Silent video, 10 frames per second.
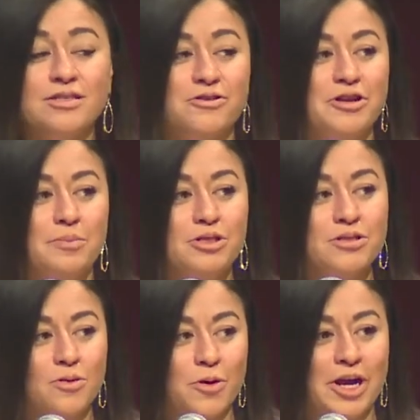her name was
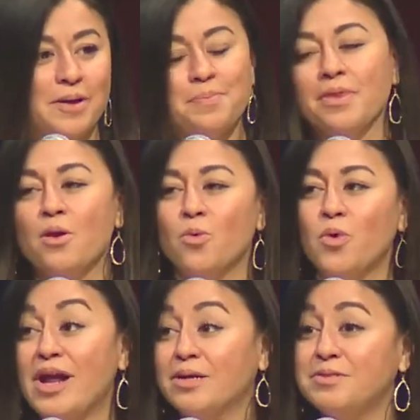Glory,
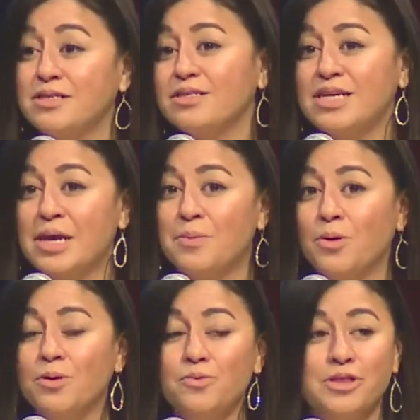ran up to the
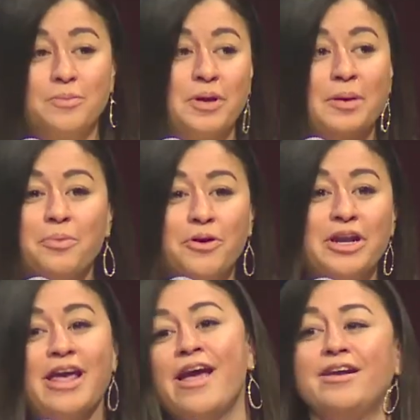table with the paper
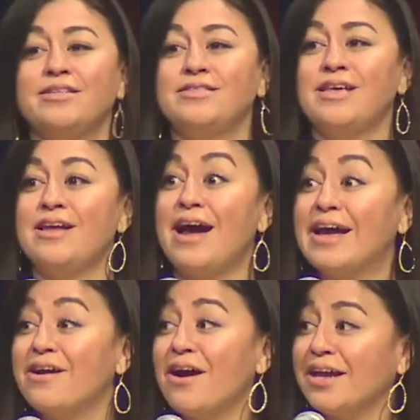in hand and said, "I
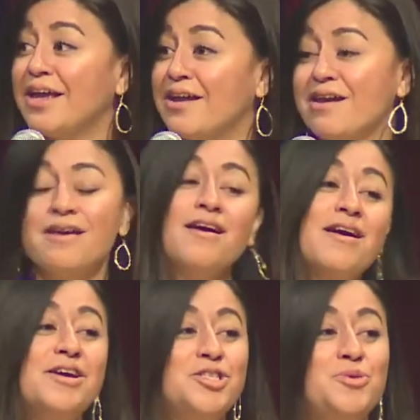got in."
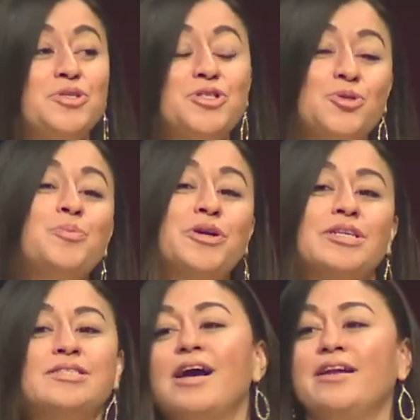She was super
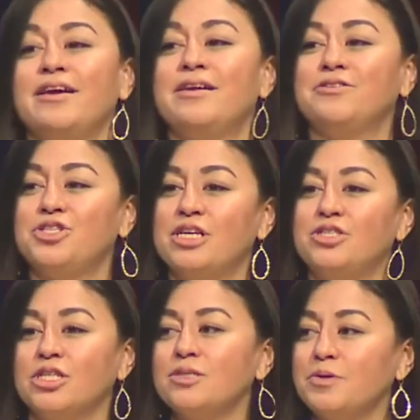excited. She had
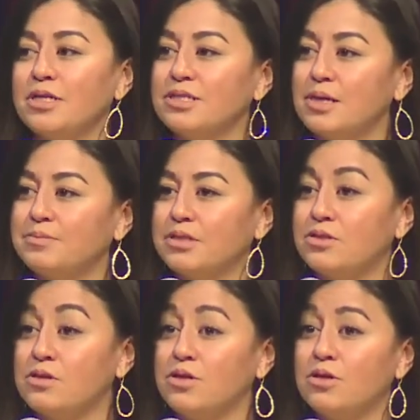just been accepted
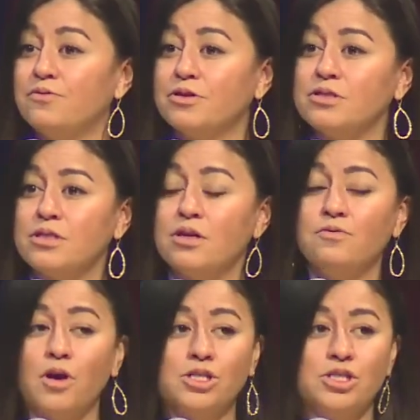to the University of
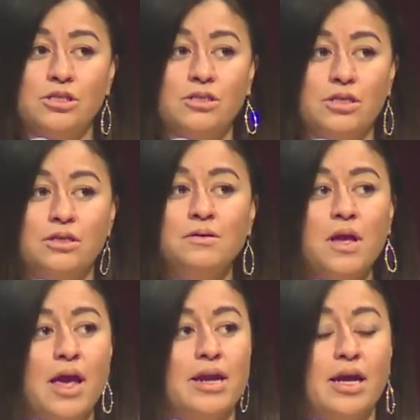Washington
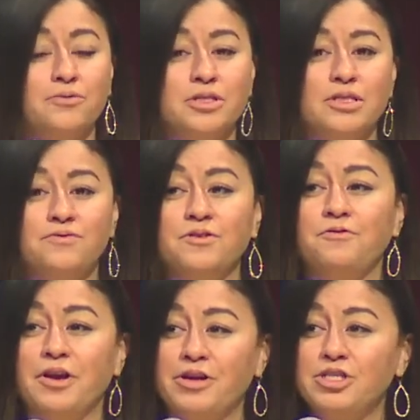and had received a
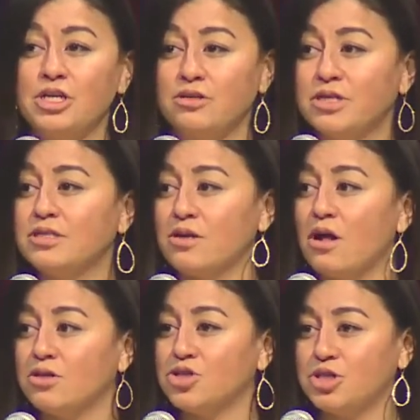very generous
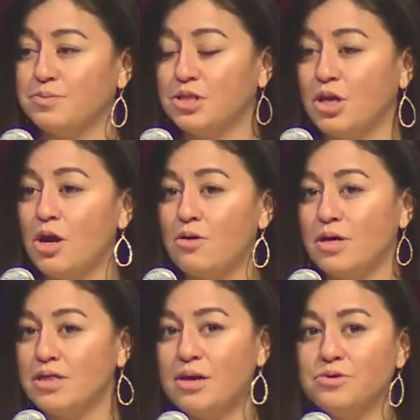scholarship to go,
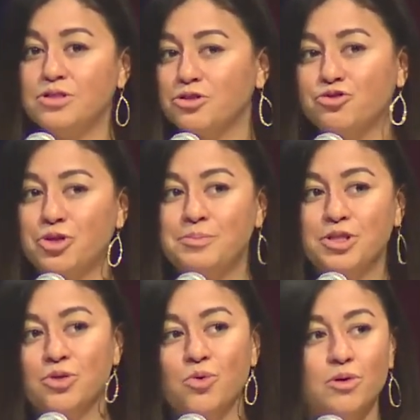and that was her dream
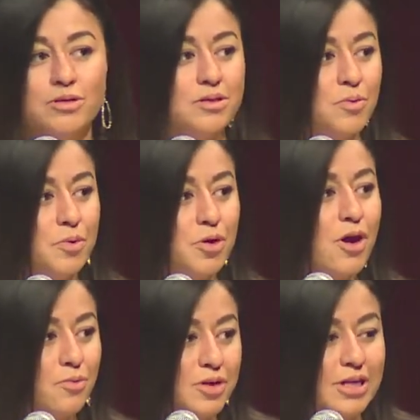school, so we were
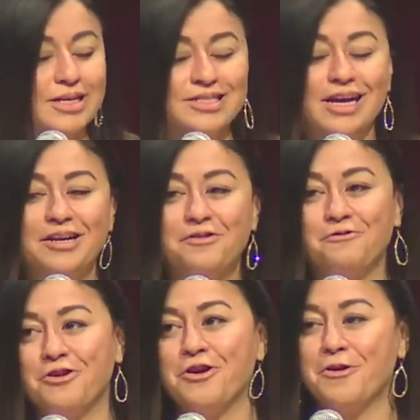all really excited
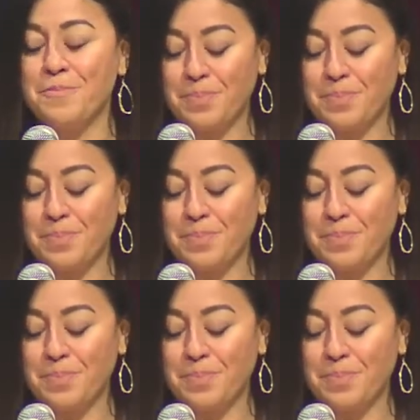for her.